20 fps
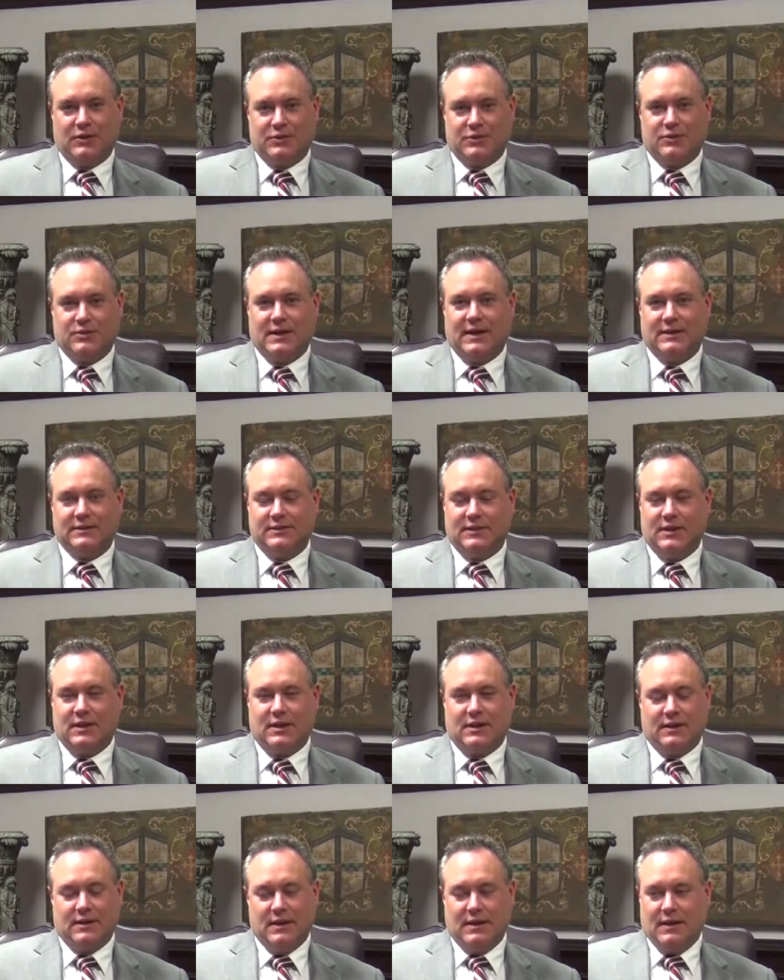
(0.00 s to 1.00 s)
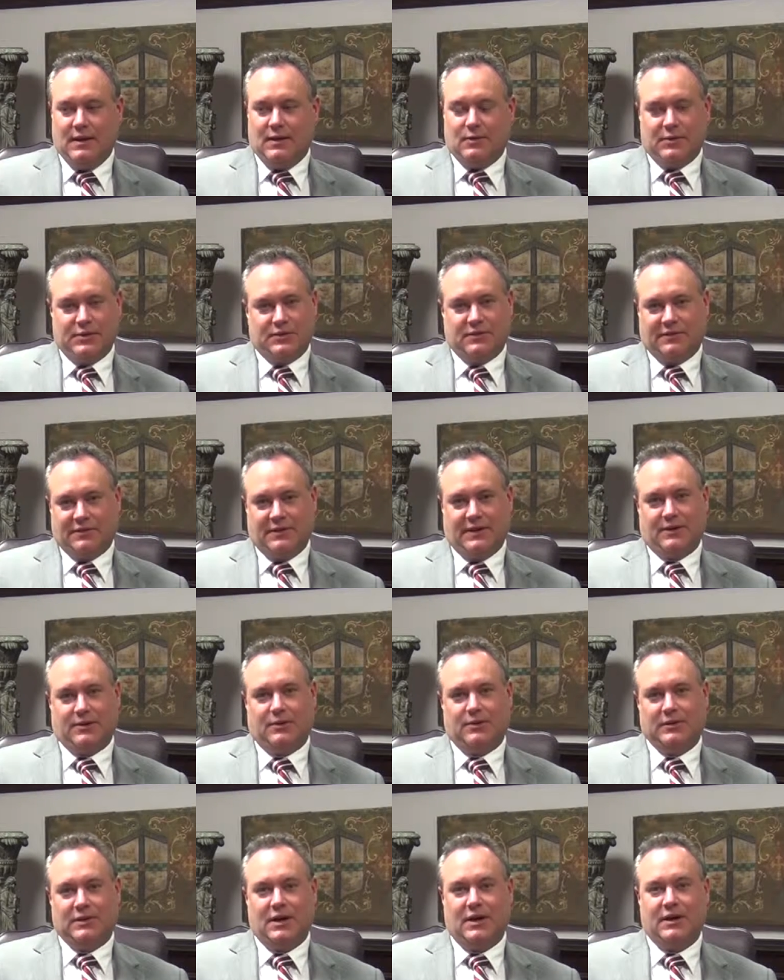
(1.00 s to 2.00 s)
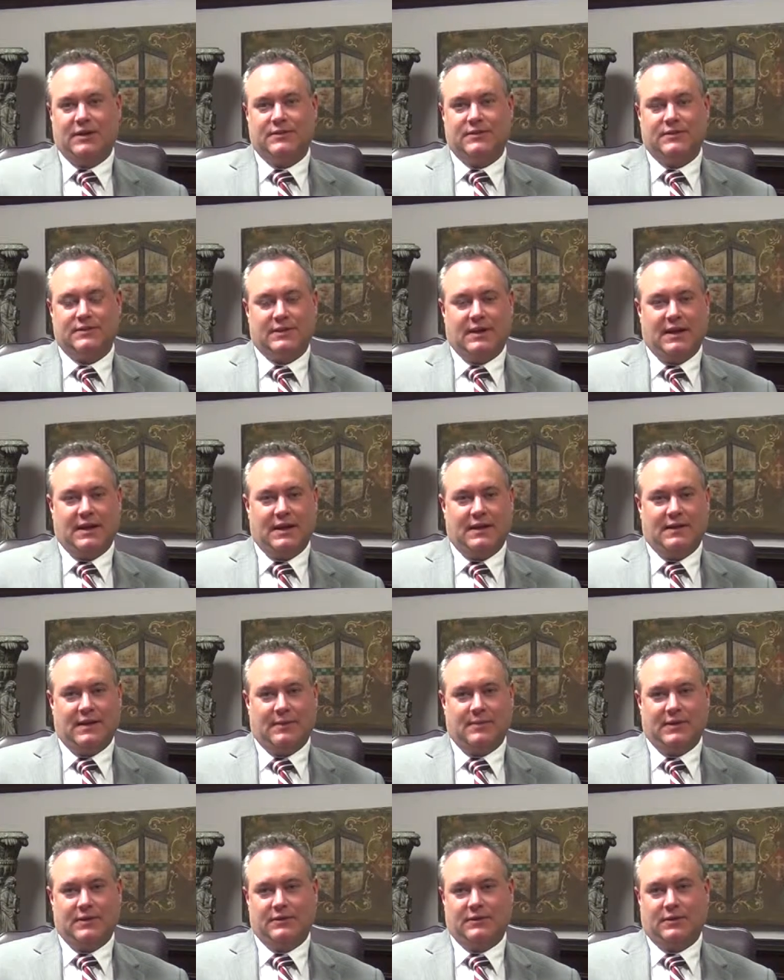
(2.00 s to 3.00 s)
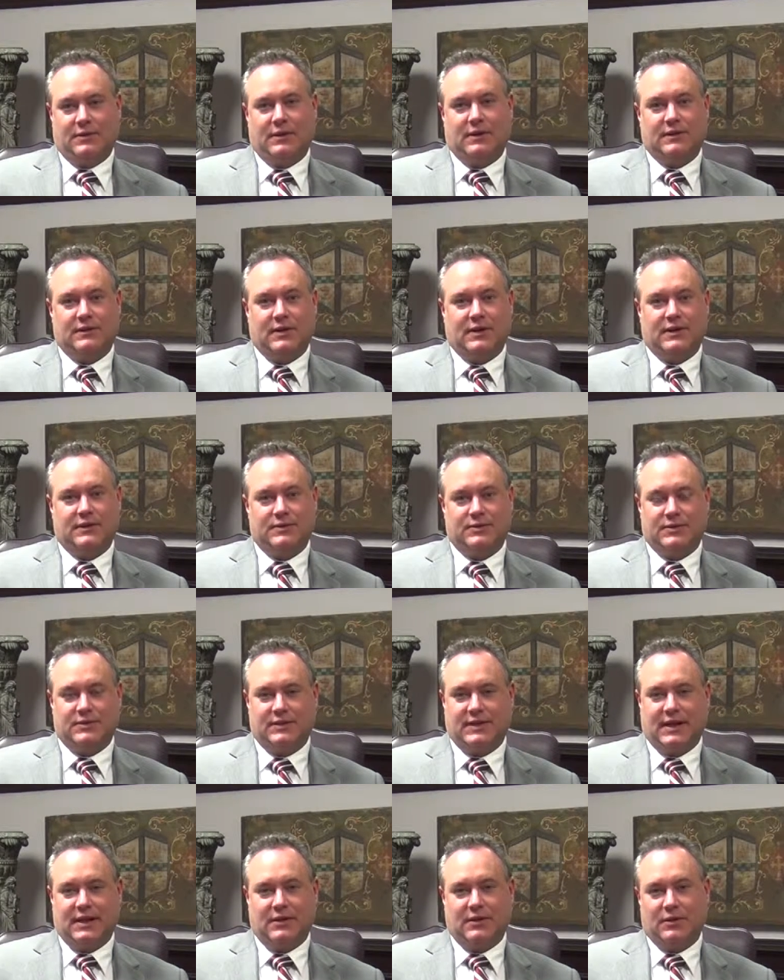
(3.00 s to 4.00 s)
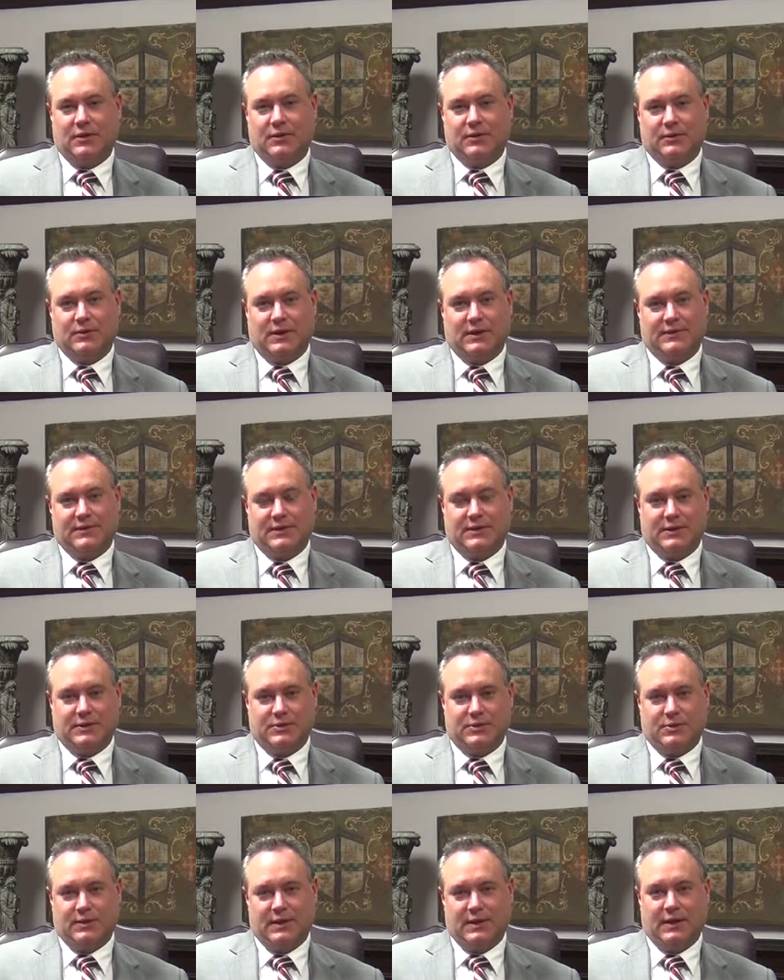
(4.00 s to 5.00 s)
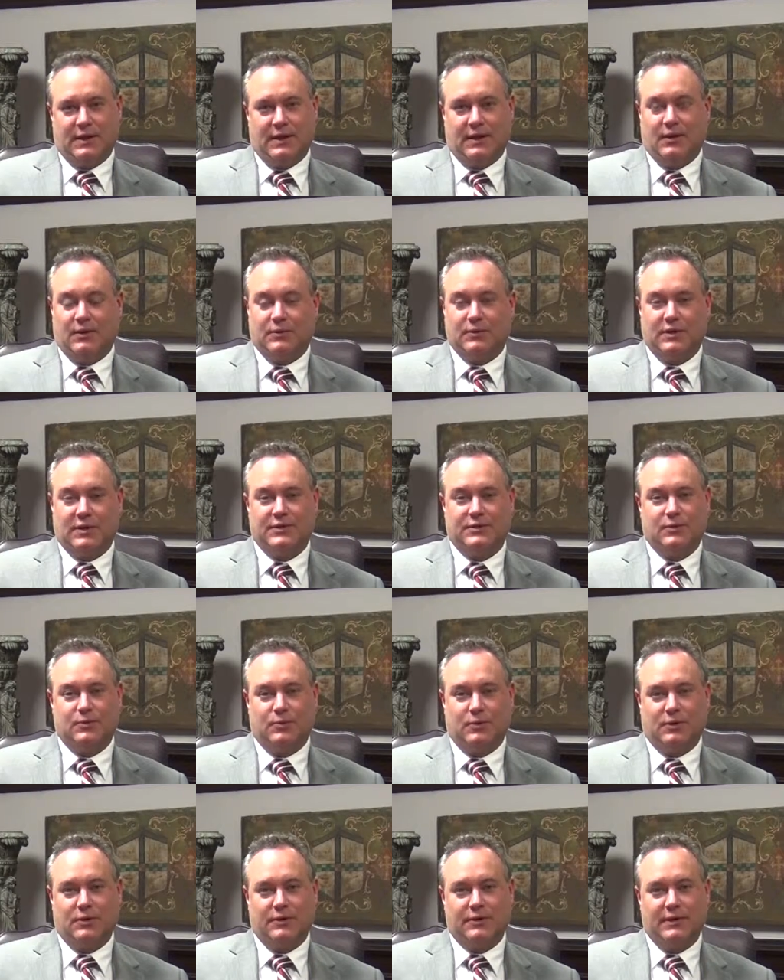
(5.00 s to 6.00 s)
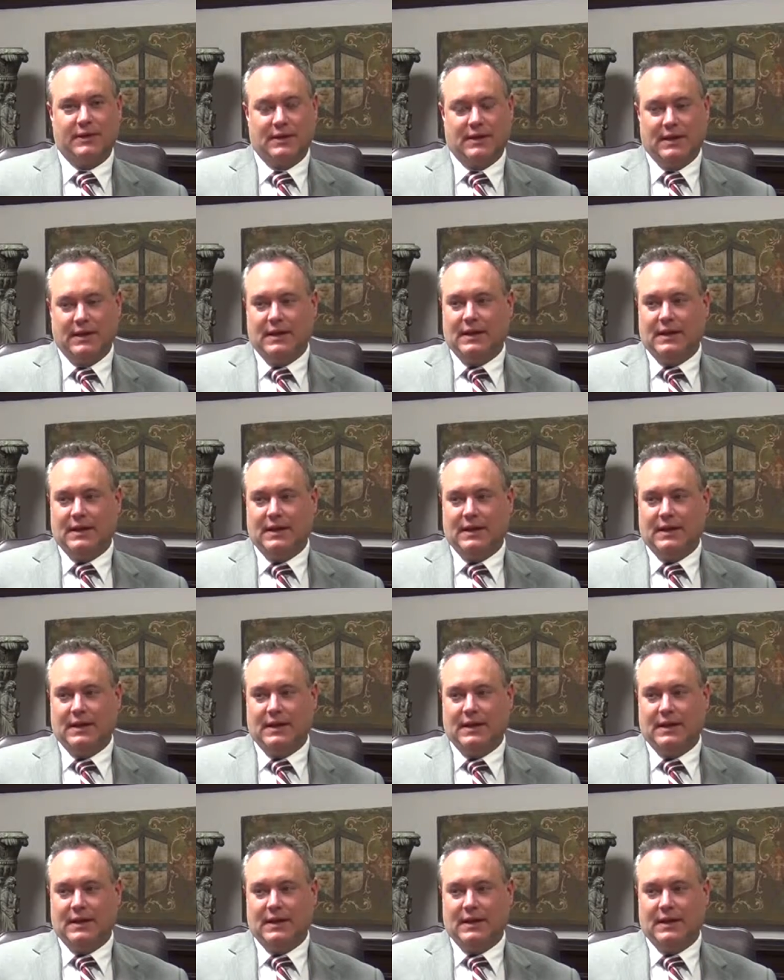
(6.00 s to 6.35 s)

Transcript: Longshore Act law, which are federal laws, and that means that our clients are scattered all across the country and all across the world.